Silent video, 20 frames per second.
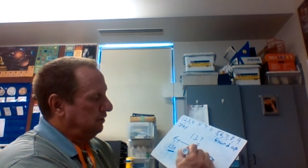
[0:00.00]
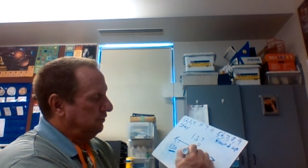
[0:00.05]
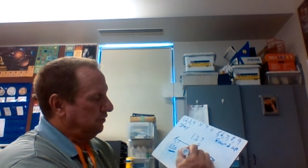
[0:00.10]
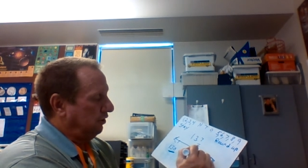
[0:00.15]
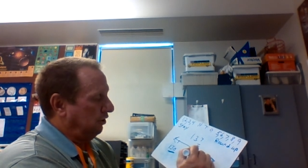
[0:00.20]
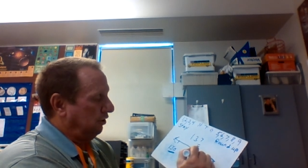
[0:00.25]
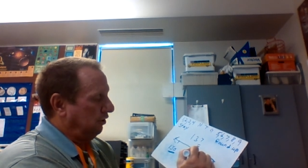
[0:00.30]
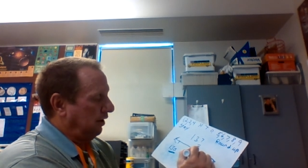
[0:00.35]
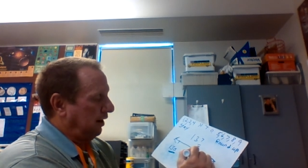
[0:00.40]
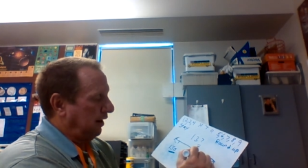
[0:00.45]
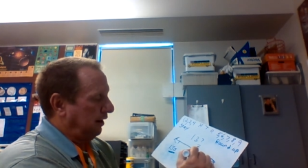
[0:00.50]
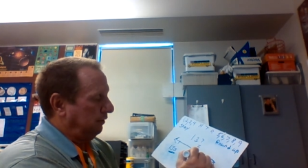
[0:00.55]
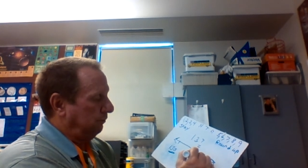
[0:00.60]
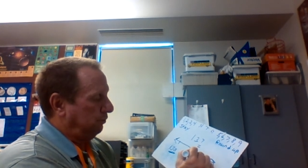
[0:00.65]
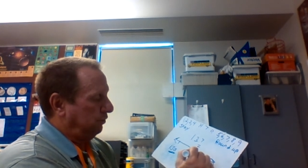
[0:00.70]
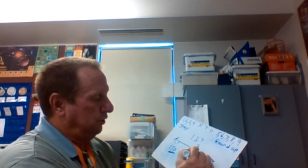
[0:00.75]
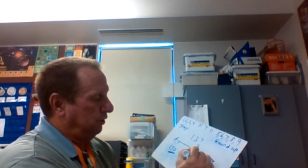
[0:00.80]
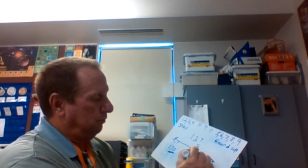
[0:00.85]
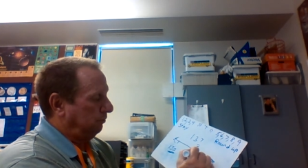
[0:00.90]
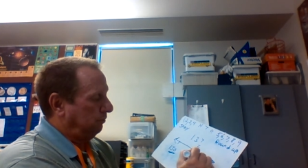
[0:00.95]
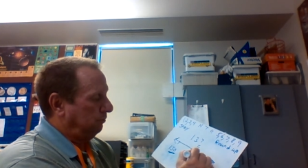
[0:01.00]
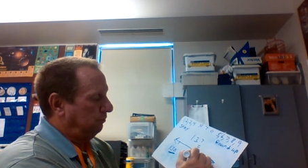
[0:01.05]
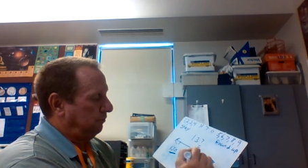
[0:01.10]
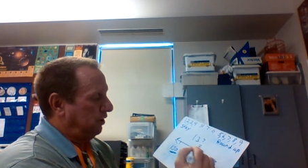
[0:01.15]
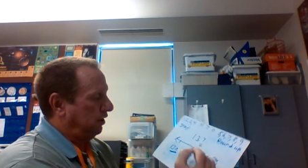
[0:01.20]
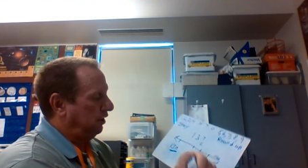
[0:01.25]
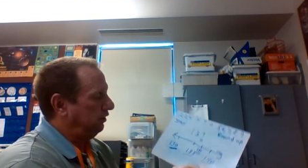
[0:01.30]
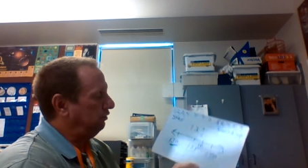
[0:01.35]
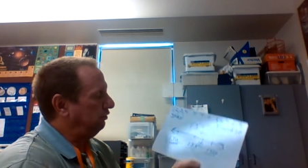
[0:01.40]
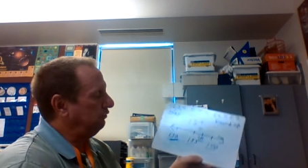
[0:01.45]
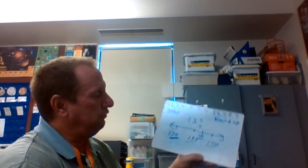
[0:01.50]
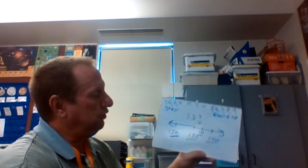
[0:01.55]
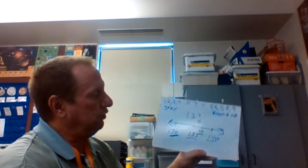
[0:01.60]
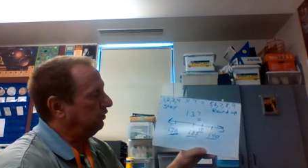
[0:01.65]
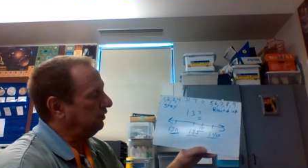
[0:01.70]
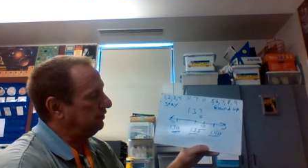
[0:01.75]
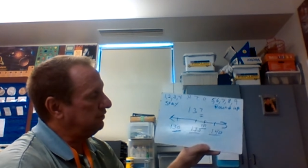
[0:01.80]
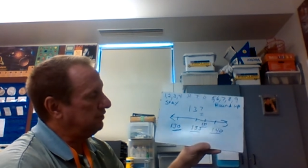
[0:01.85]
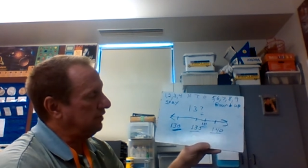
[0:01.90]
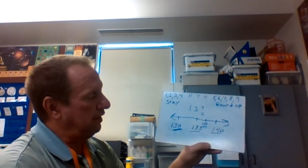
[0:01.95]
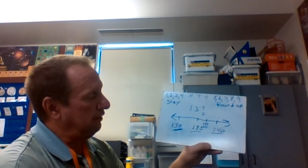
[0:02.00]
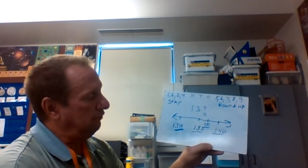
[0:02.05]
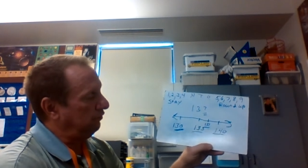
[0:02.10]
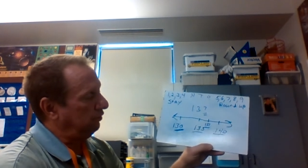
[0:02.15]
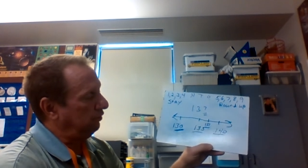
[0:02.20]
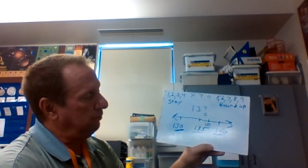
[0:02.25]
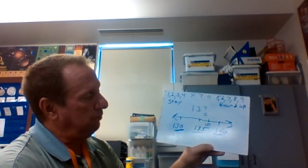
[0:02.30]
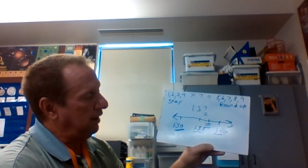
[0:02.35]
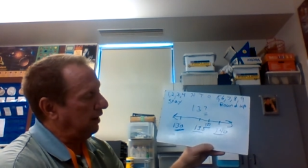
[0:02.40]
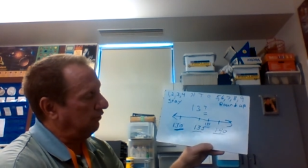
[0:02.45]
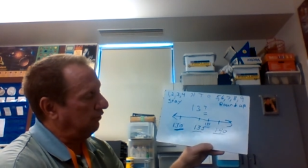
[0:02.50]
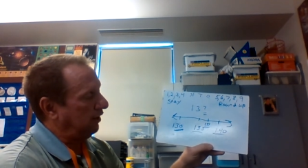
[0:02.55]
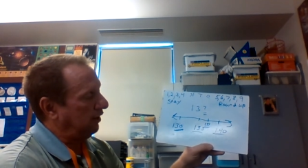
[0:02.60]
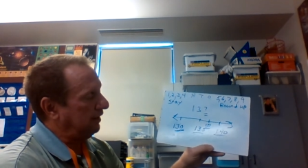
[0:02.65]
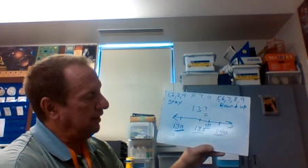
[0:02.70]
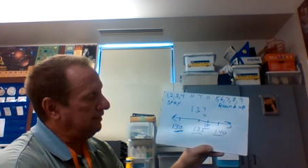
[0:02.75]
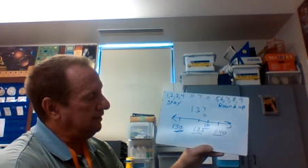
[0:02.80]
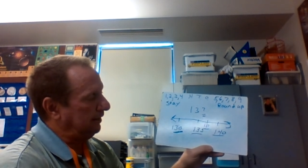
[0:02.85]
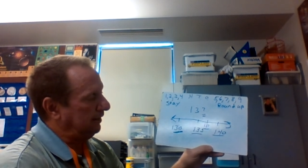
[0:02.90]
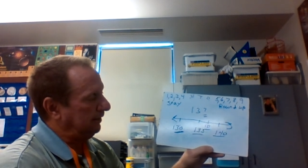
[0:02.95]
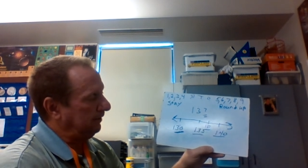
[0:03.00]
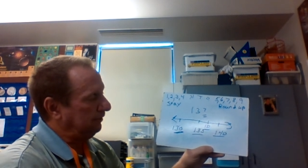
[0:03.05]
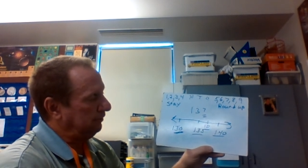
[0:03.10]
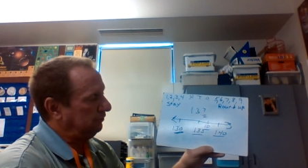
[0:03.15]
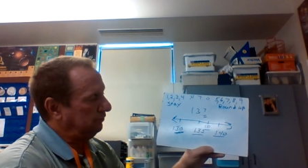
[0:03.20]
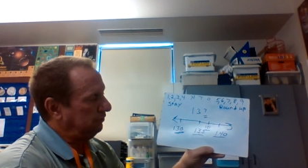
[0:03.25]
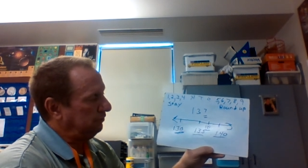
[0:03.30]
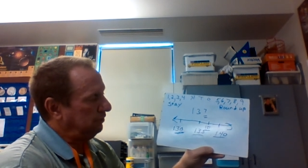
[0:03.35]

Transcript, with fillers: So I'd put 137 about right there.